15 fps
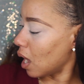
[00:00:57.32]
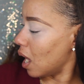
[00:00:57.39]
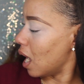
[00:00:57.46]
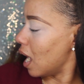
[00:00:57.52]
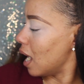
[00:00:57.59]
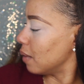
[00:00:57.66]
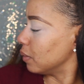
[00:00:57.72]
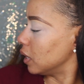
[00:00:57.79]

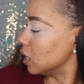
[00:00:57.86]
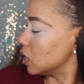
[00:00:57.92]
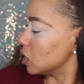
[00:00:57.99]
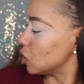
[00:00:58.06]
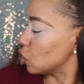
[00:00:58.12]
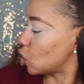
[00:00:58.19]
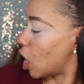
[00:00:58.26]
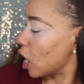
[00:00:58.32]
I'm
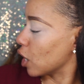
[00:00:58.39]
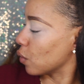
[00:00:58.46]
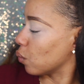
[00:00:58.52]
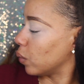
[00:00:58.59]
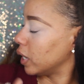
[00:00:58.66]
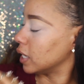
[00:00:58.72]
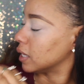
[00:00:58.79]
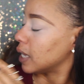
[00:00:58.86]
gonna start
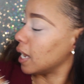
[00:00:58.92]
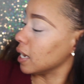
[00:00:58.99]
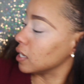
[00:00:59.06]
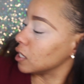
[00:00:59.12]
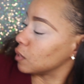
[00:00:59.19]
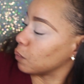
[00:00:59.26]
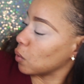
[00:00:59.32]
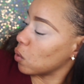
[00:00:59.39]
with
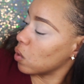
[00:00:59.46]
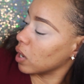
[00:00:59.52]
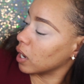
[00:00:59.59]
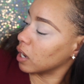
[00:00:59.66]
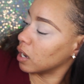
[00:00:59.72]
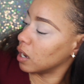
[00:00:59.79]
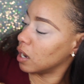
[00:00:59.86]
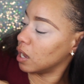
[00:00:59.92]

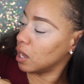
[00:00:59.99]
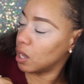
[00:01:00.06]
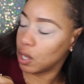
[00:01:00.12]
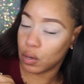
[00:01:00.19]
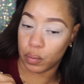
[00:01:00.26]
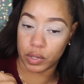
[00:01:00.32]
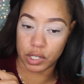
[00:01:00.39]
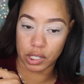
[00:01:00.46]
Explore,
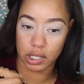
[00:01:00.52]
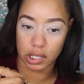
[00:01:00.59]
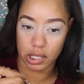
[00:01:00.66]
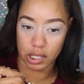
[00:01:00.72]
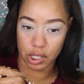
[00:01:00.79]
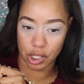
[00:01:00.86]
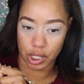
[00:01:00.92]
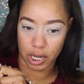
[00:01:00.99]
which is
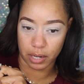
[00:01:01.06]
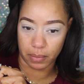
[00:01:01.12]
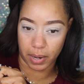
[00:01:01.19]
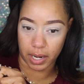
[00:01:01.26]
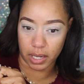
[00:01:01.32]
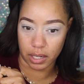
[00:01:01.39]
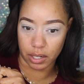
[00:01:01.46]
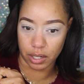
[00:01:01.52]
this shade
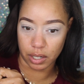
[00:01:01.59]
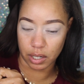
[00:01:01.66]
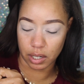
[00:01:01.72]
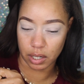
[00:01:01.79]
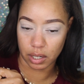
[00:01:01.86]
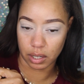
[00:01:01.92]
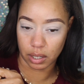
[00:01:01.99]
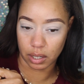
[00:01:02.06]
right here,
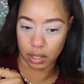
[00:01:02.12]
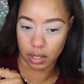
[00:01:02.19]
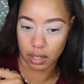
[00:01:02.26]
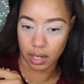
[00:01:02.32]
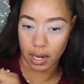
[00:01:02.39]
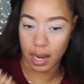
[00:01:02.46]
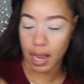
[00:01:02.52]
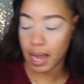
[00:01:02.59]

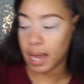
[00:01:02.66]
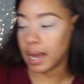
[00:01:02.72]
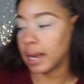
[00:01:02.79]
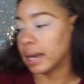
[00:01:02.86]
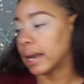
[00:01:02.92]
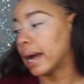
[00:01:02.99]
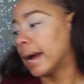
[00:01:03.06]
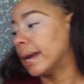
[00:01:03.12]

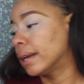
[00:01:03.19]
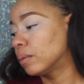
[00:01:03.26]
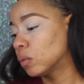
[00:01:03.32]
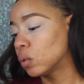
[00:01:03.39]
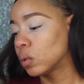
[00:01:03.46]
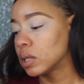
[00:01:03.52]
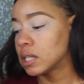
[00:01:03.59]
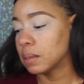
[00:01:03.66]
and I am
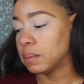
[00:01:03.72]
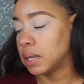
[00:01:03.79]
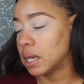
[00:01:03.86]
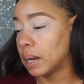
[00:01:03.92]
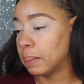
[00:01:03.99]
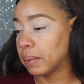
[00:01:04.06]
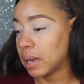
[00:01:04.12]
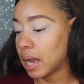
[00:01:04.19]
going to be
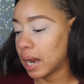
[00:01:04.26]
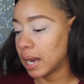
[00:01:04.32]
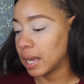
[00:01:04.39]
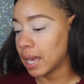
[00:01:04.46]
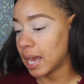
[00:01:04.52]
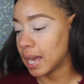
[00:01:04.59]
applying